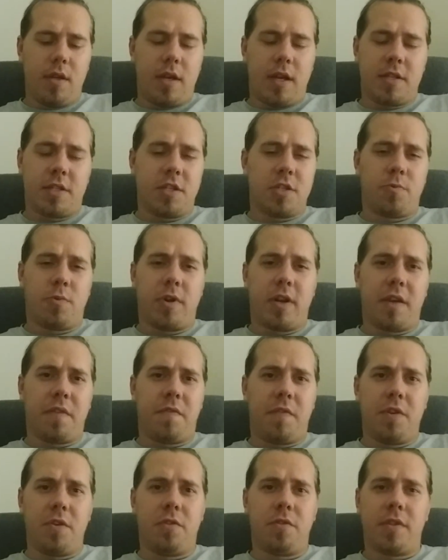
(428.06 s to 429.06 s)
that's just what I
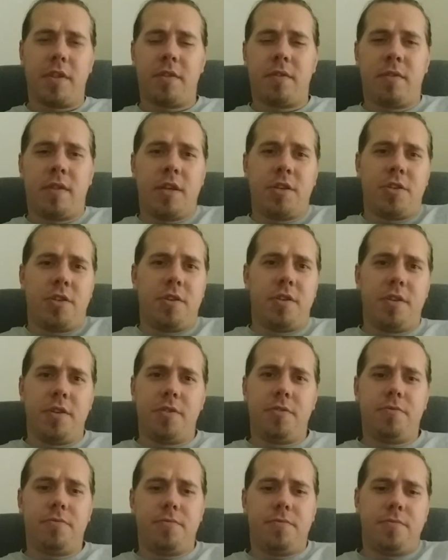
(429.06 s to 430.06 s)
feel that they should
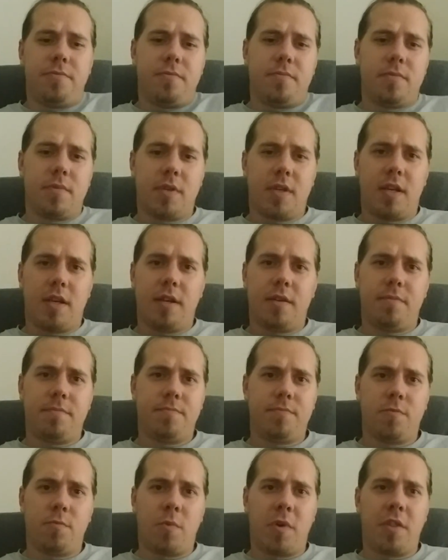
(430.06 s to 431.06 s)
do.
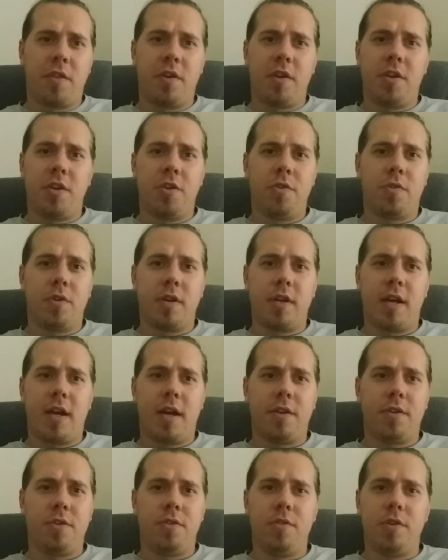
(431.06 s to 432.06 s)
Whether they do or
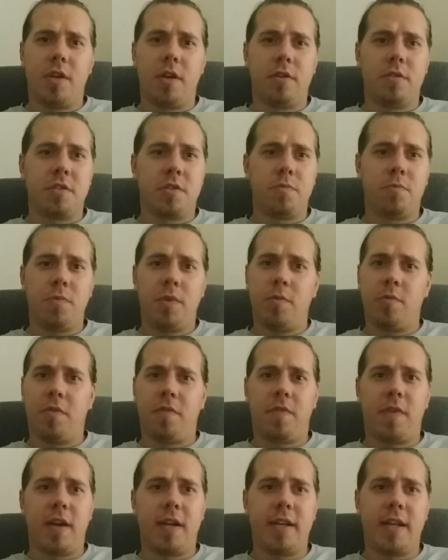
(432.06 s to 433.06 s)
not, who knows? We will
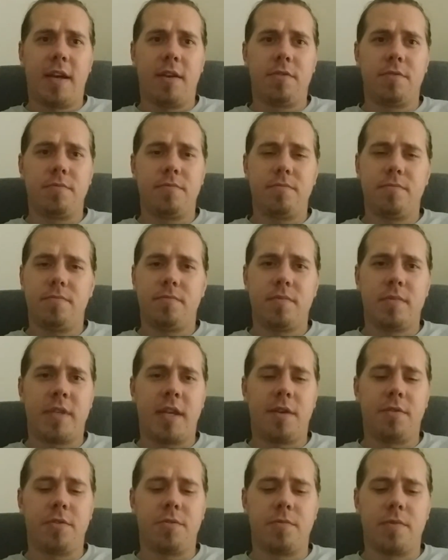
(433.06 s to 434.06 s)
find out
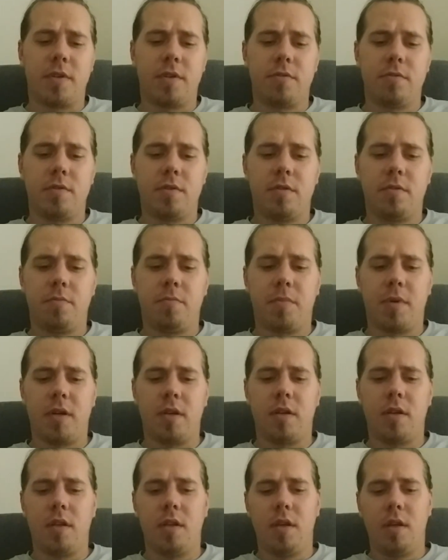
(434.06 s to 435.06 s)
down the road.
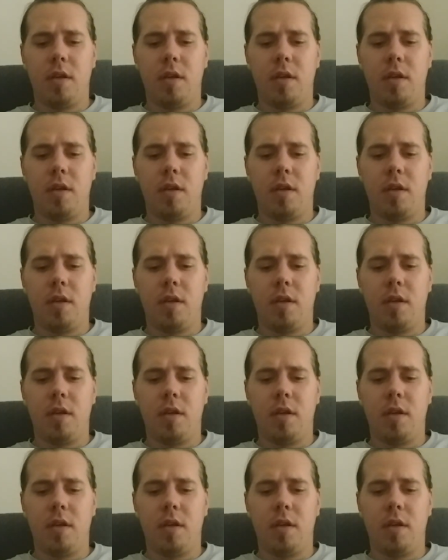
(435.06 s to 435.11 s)
But